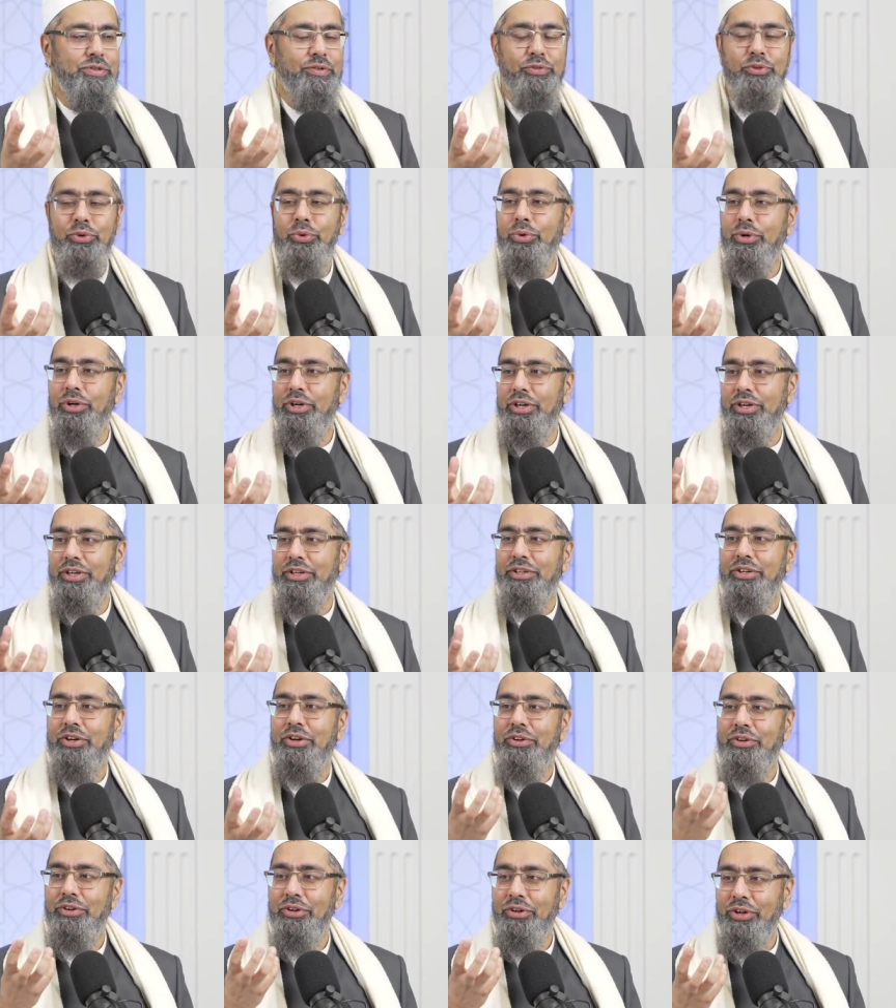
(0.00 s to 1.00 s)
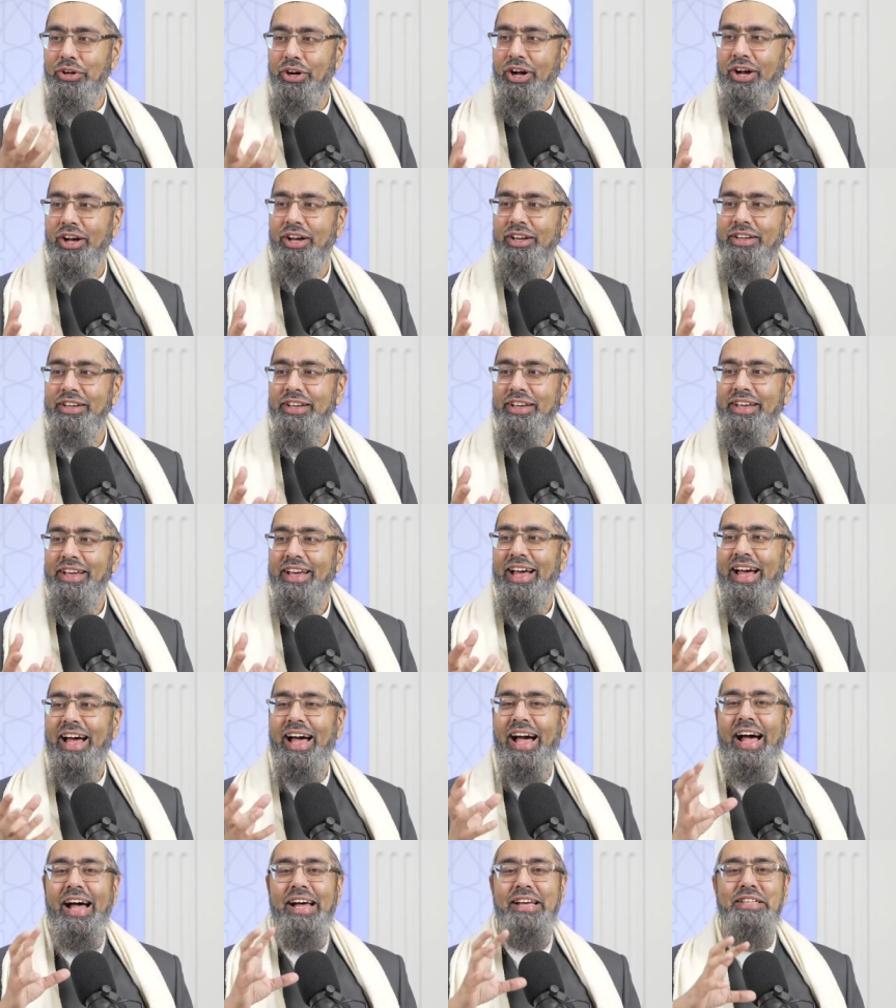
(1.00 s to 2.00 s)
of the word God
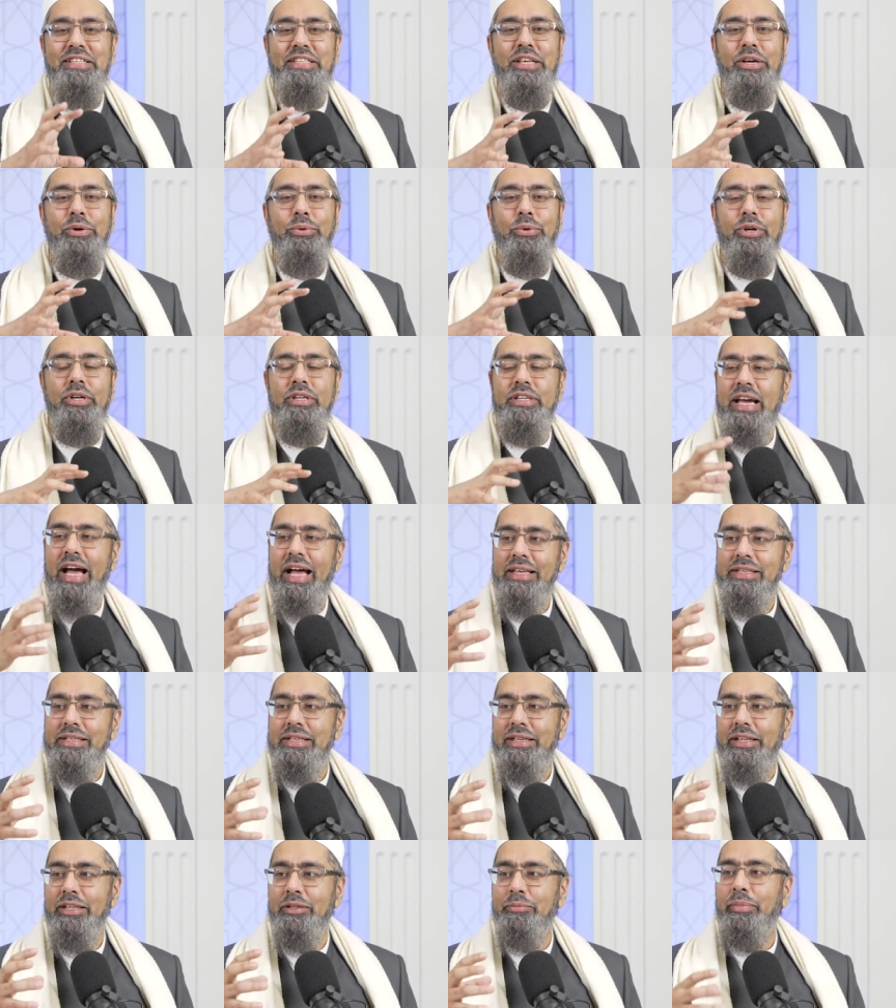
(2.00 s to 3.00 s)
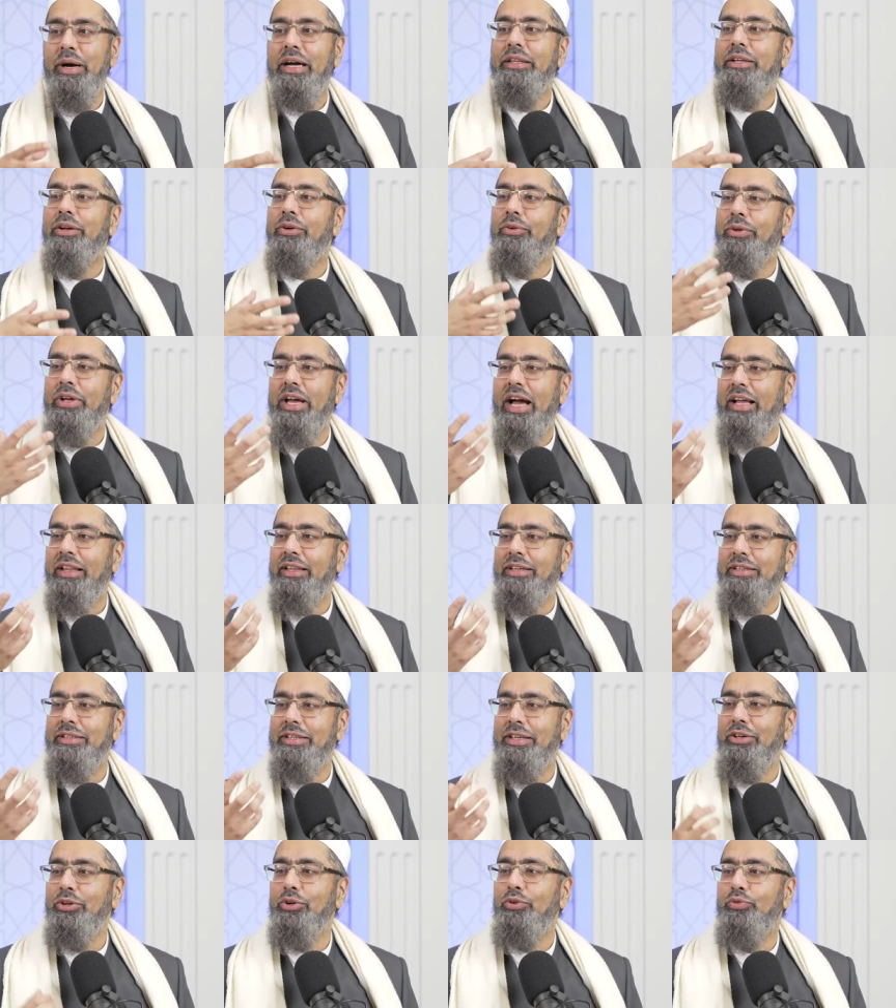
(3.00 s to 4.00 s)
as they were dazzled by the
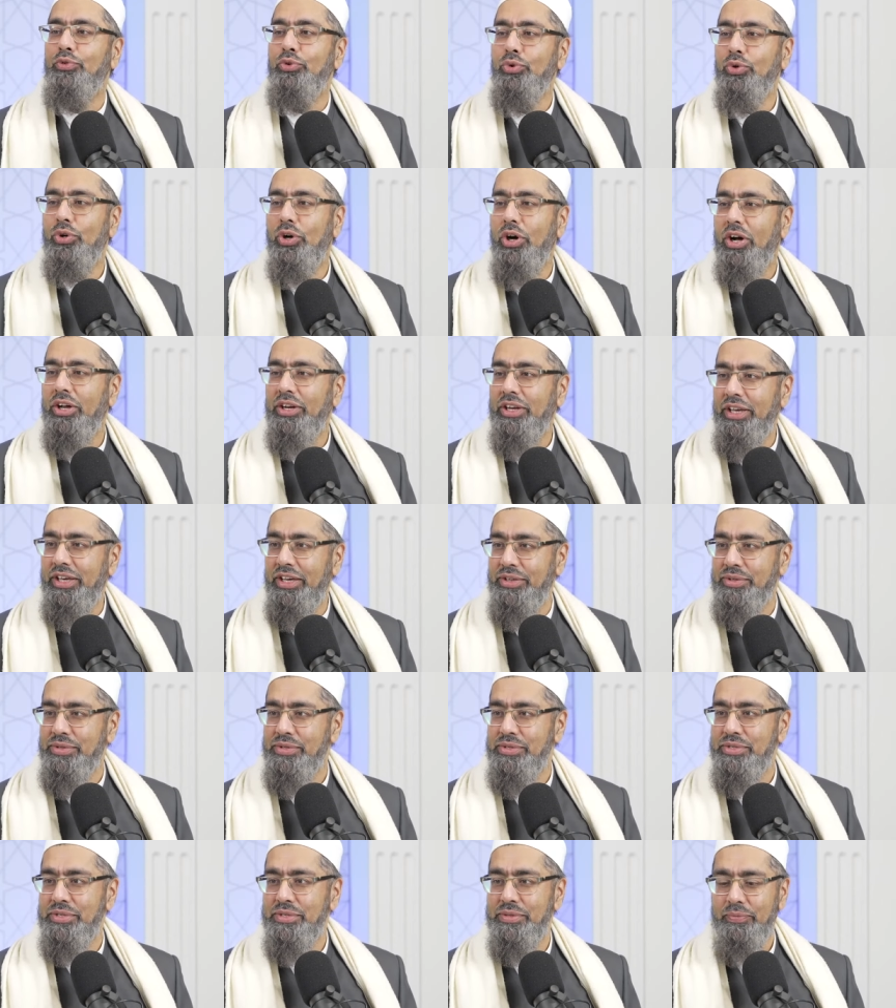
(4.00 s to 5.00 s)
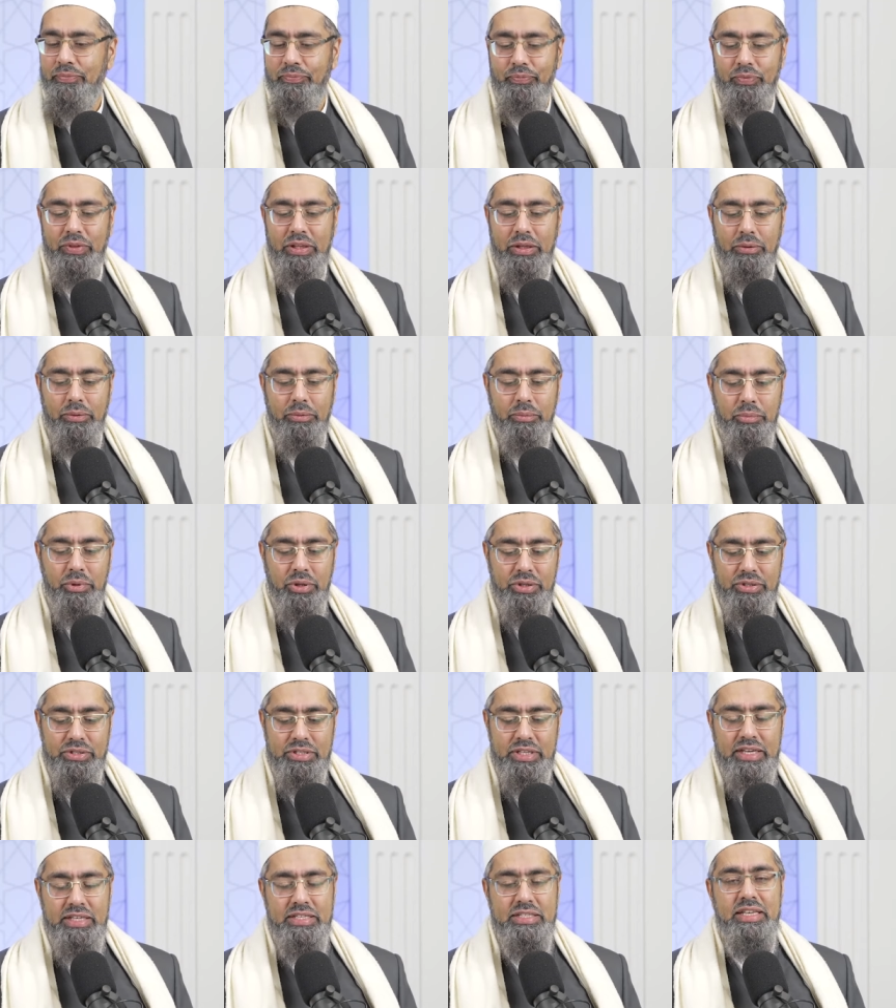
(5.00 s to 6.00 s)
reality of who God is. Because
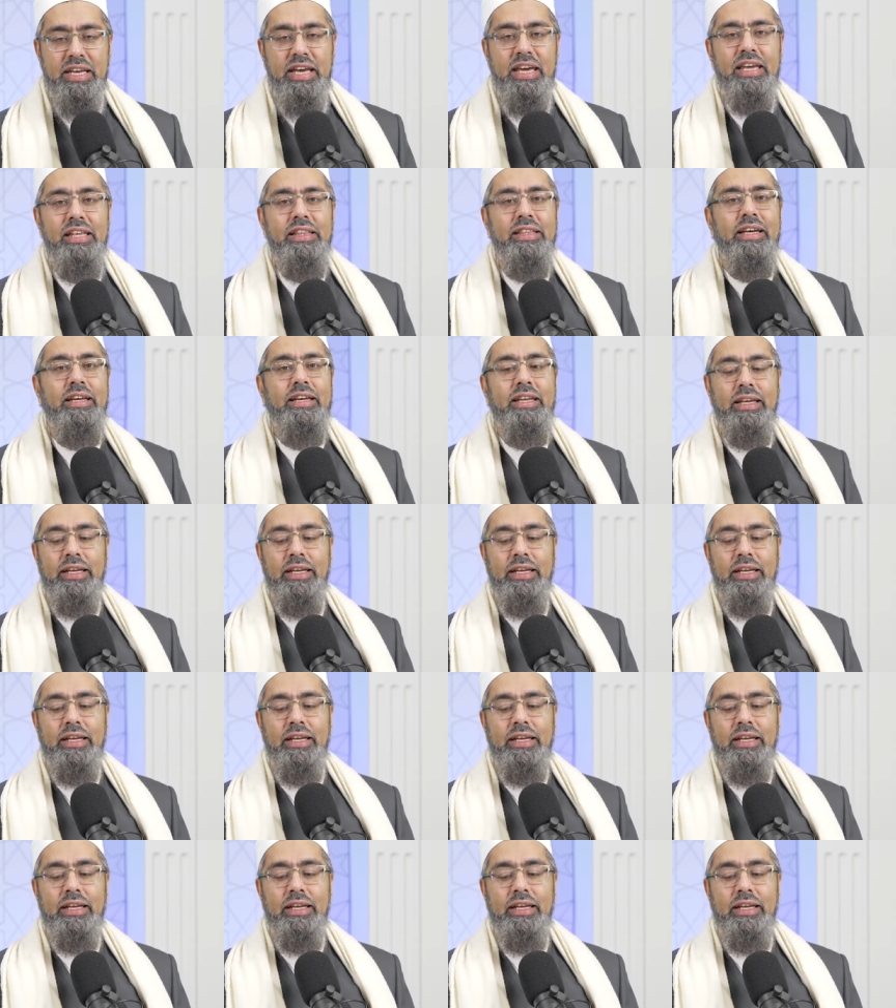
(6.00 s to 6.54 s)
they say that